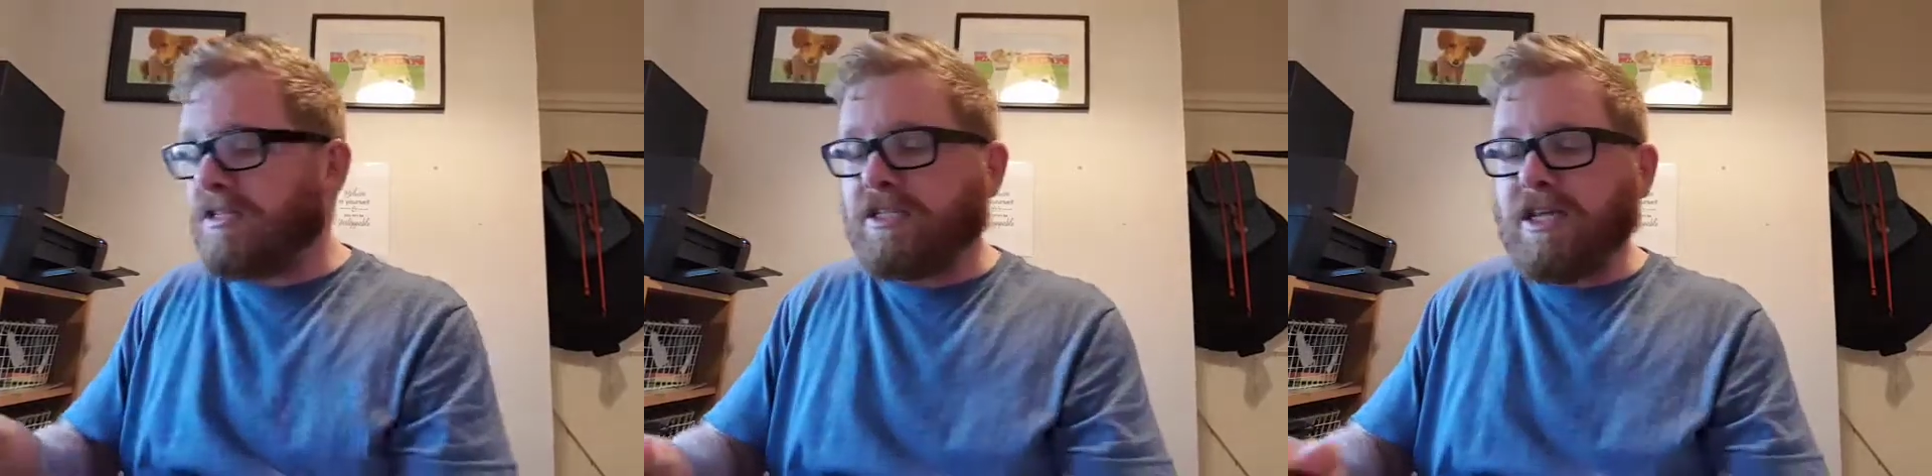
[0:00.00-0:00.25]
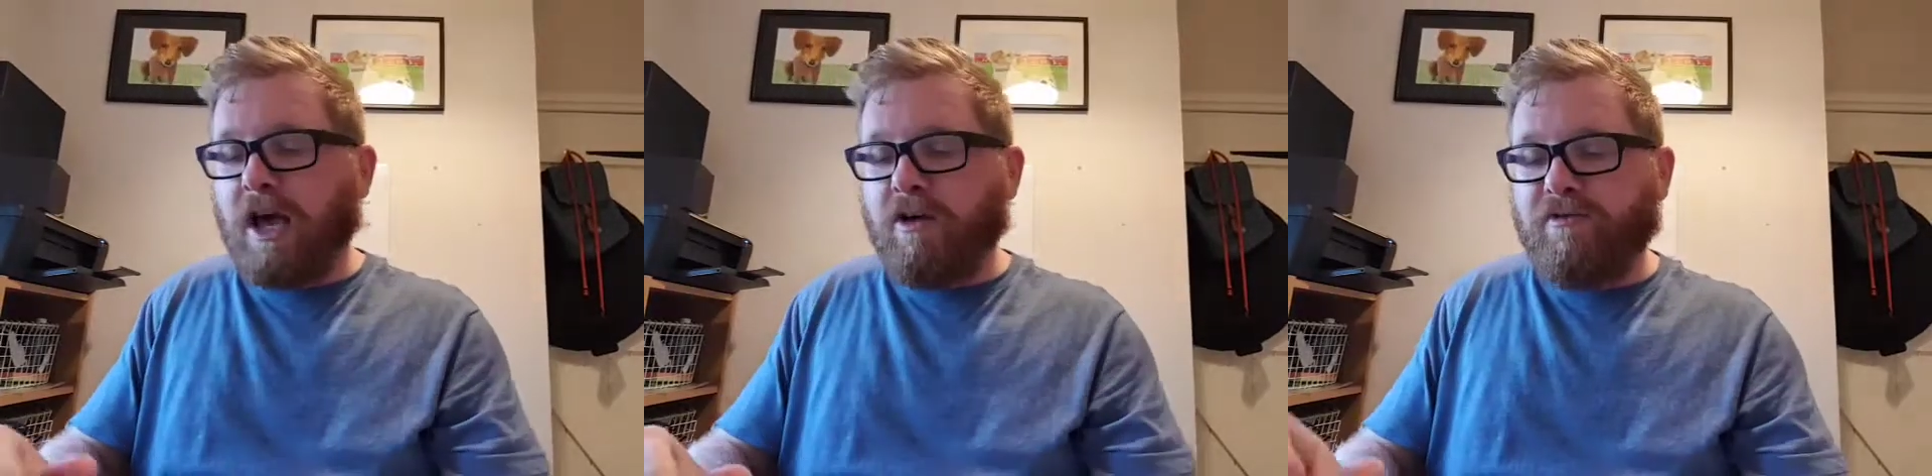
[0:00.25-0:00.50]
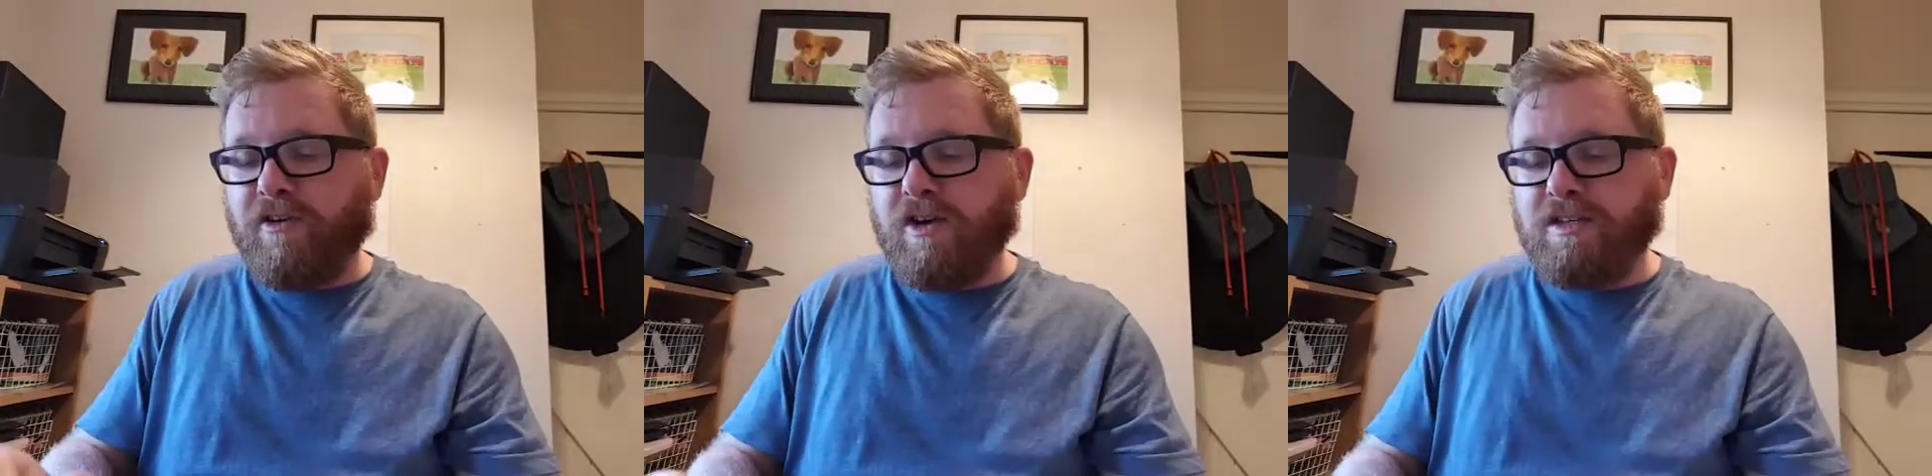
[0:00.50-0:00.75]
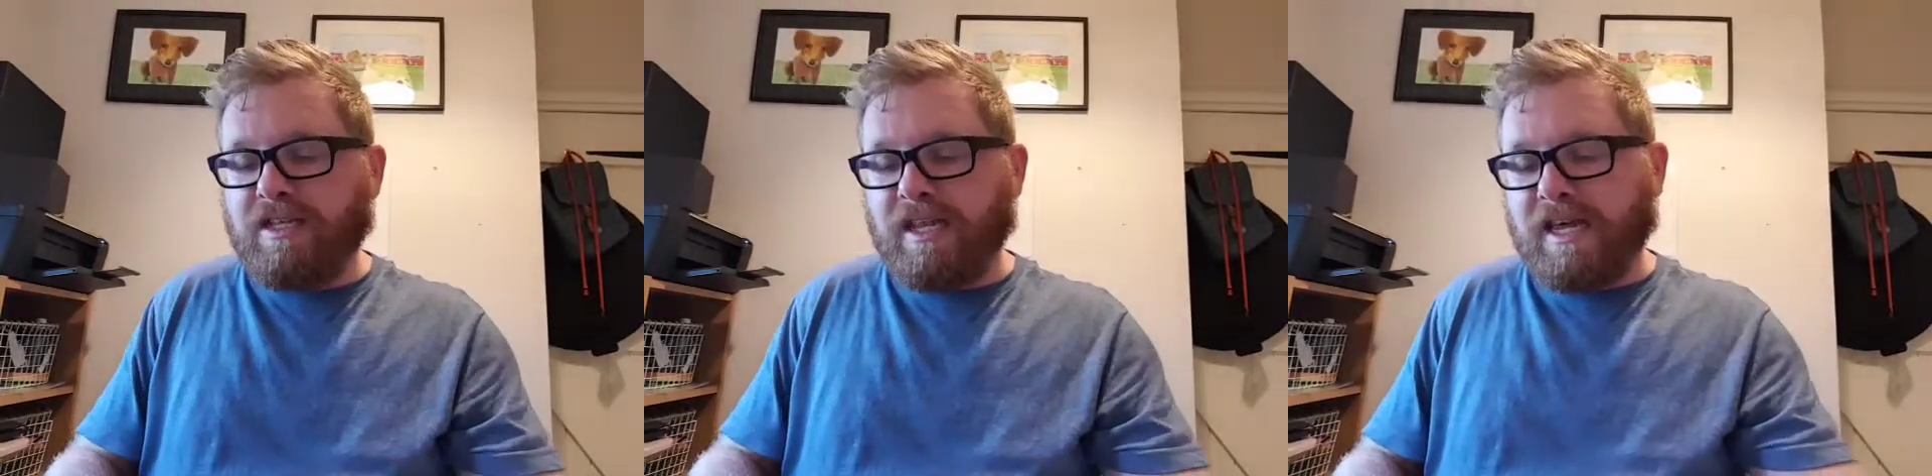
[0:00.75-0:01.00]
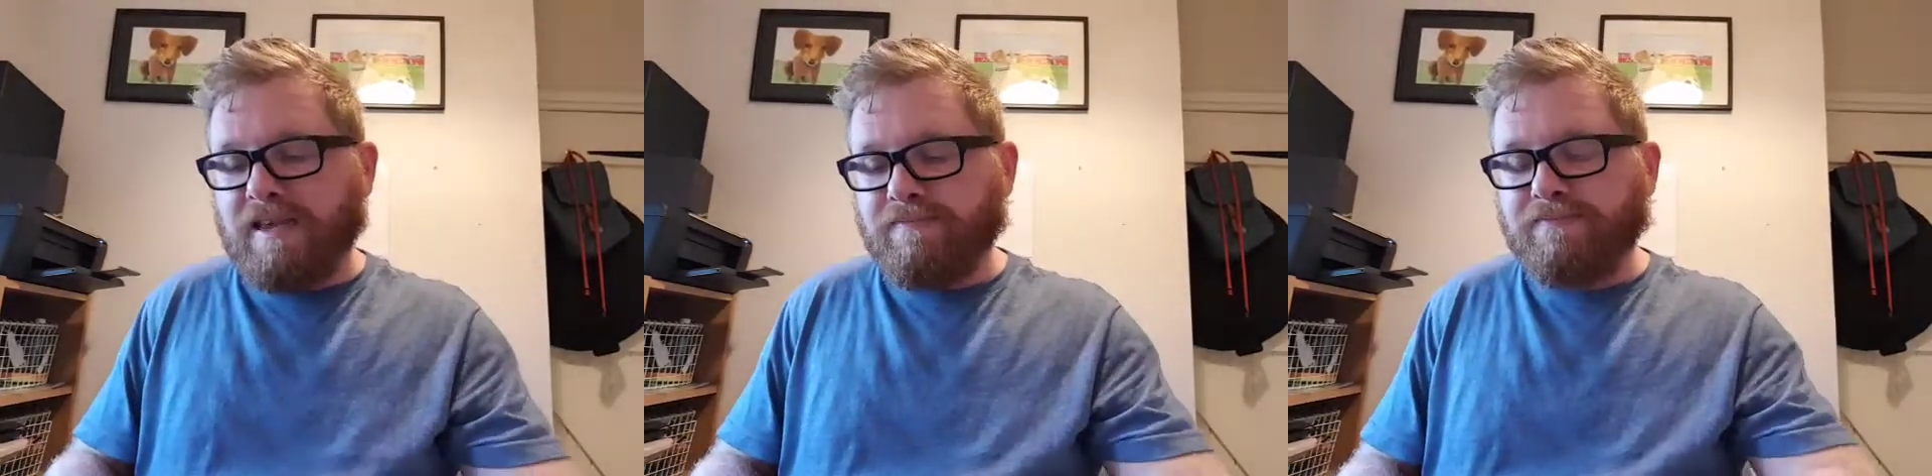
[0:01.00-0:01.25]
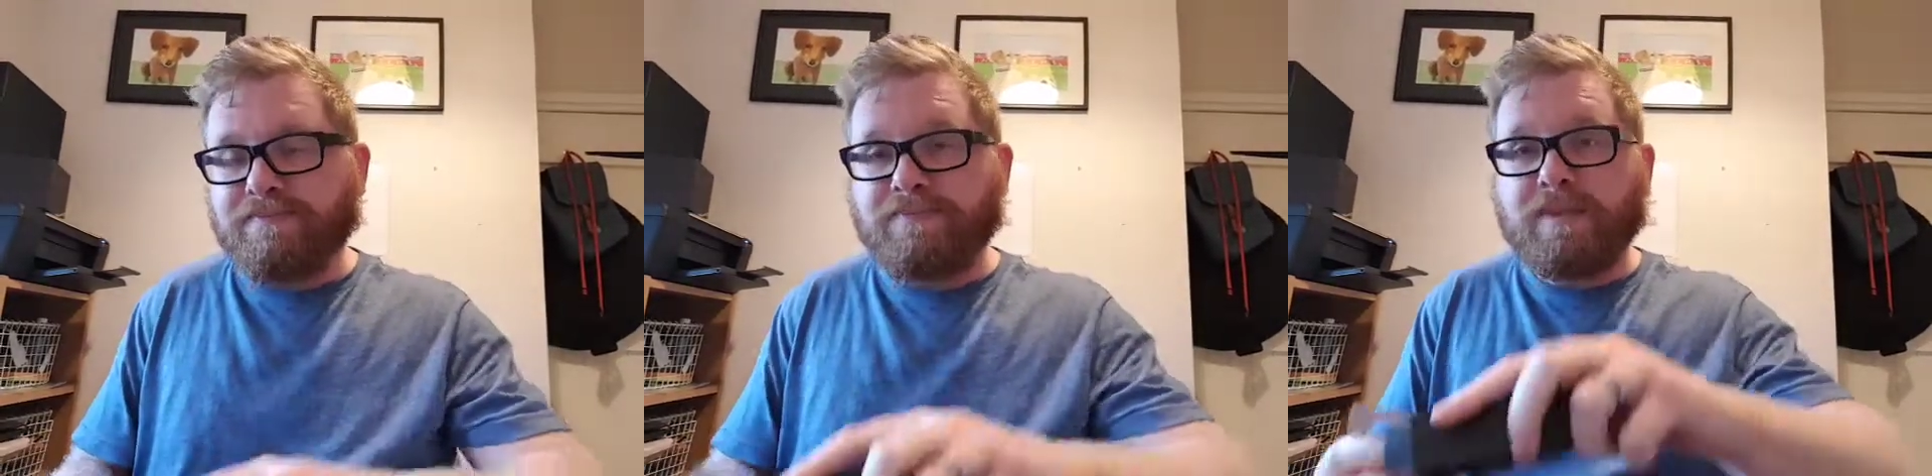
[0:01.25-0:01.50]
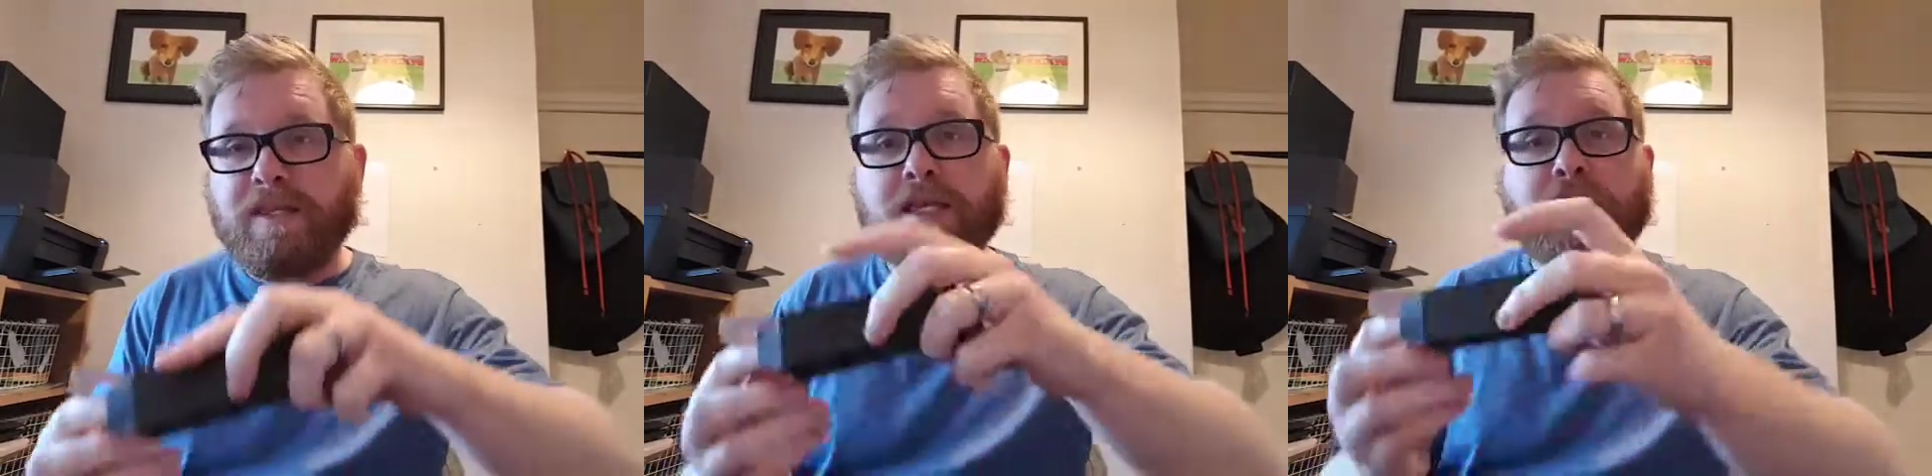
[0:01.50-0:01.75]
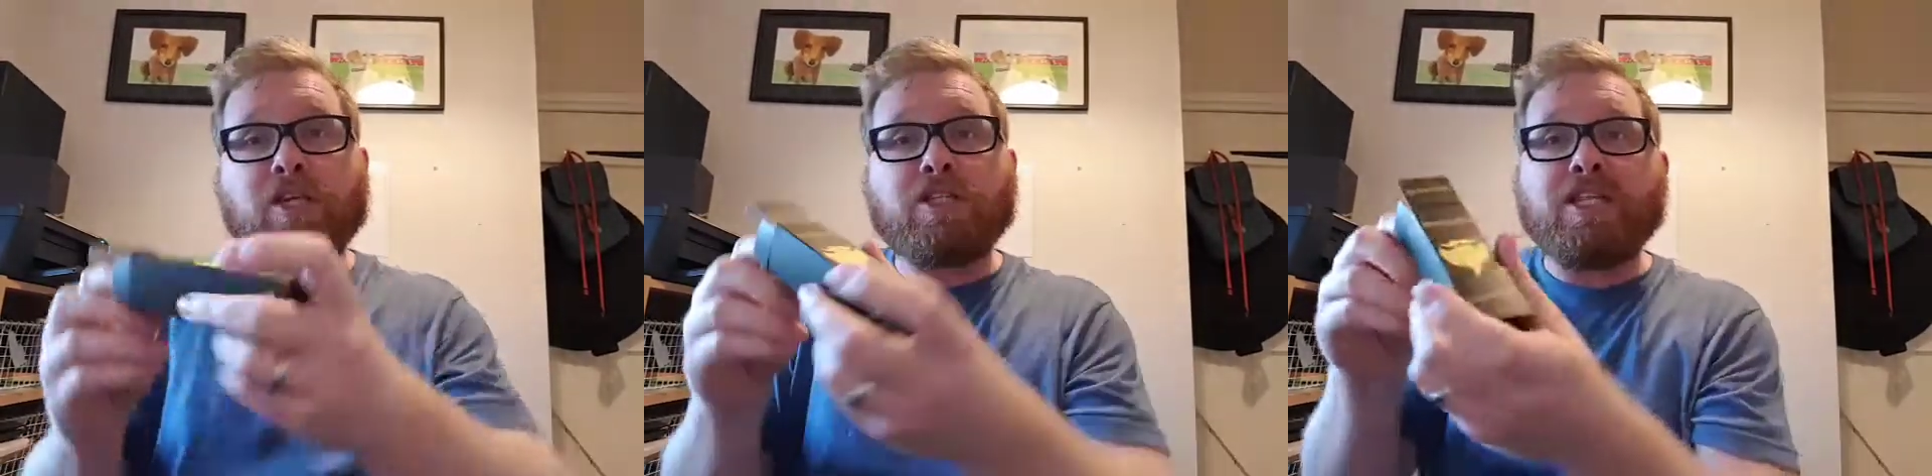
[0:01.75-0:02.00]
so firstly,
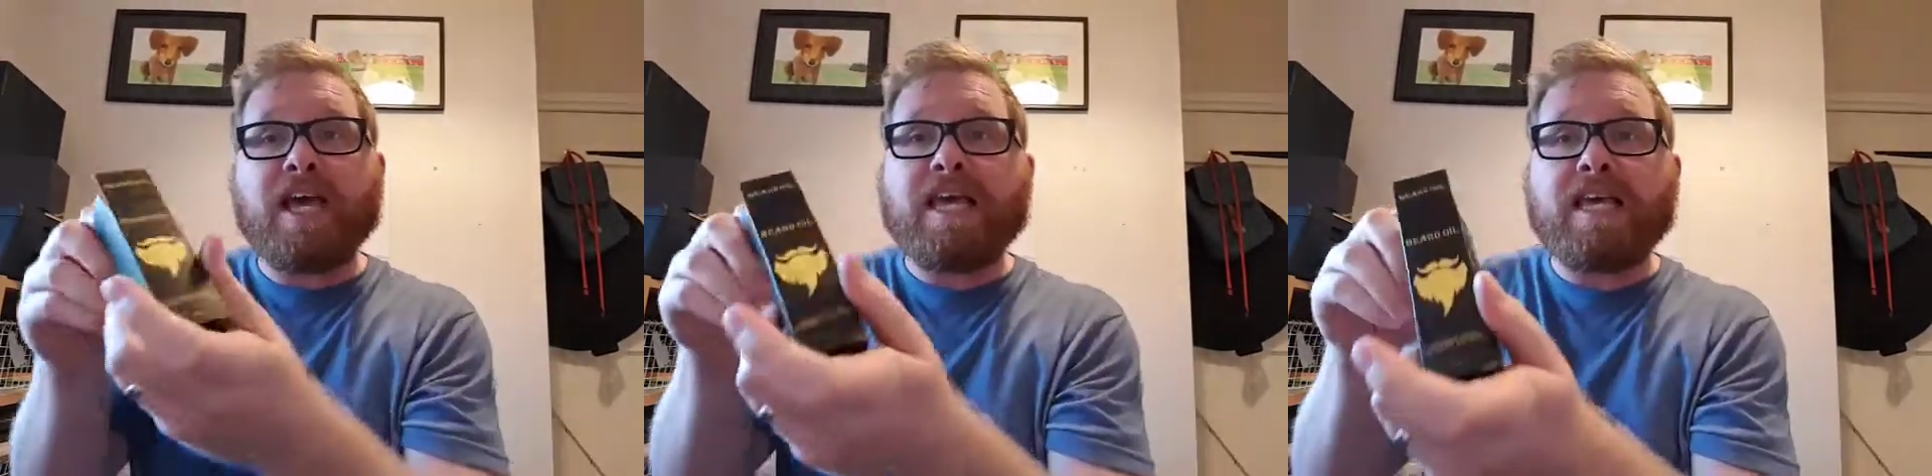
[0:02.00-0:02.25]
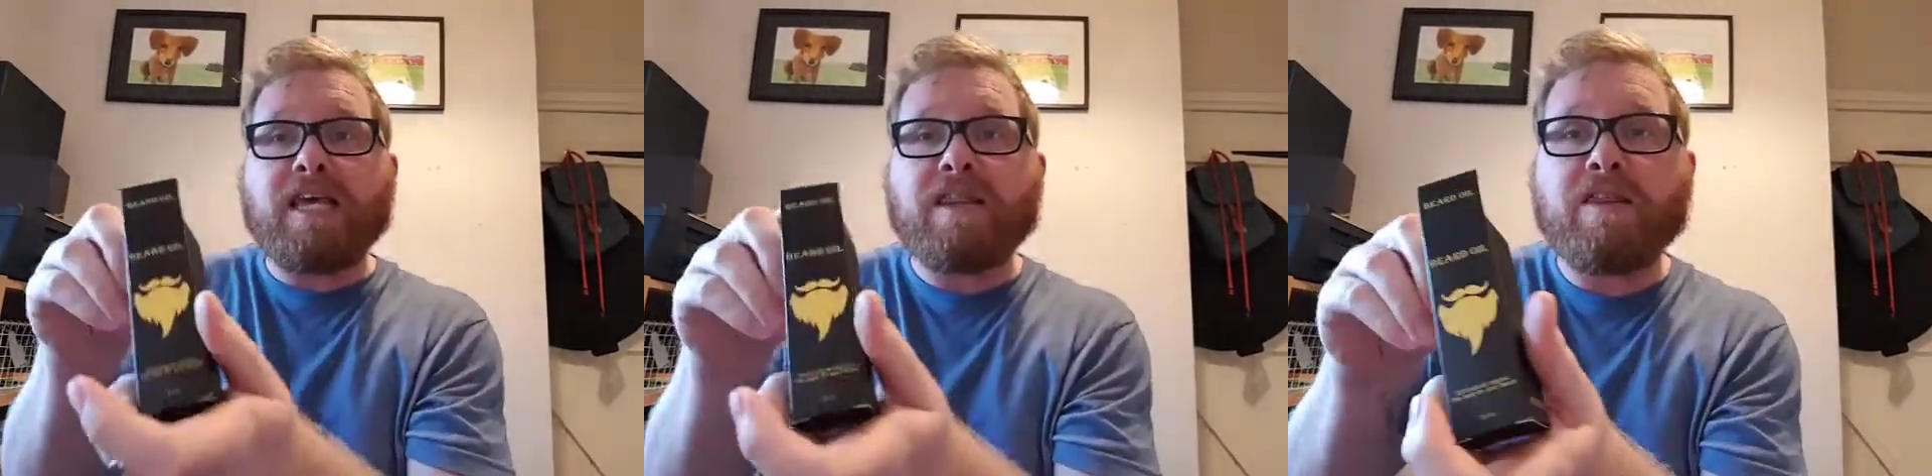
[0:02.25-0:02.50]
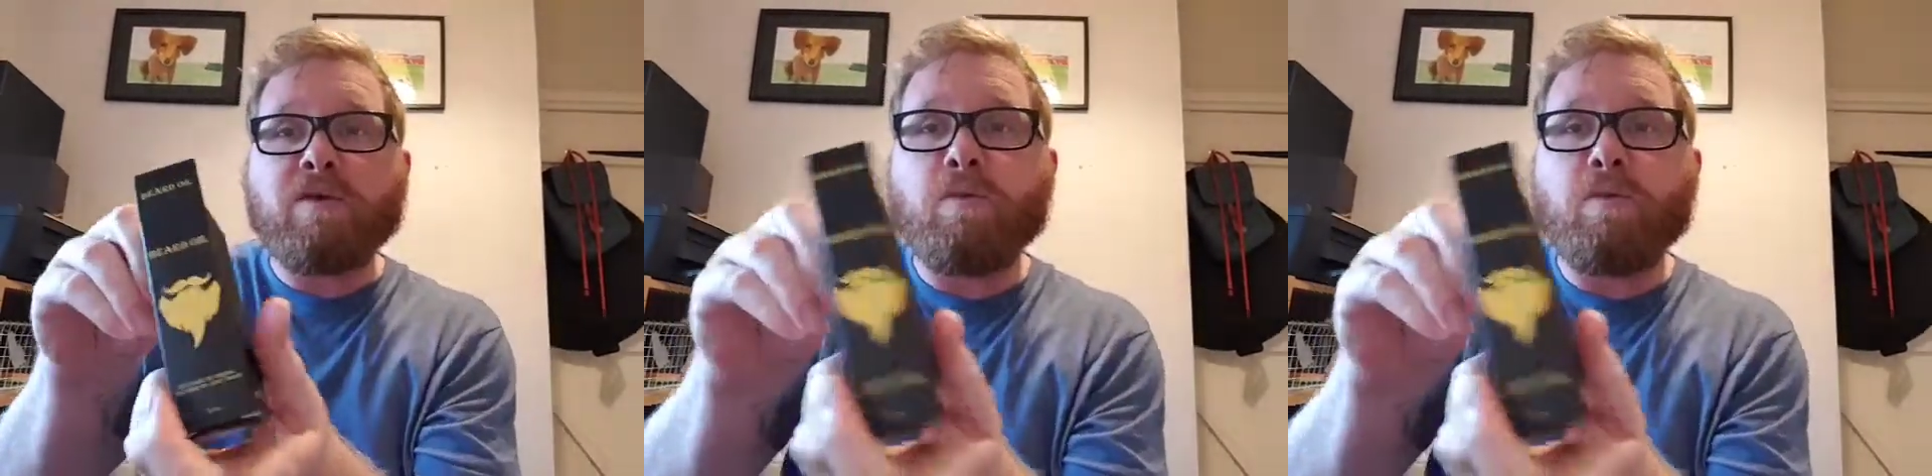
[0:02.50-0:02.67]
you take the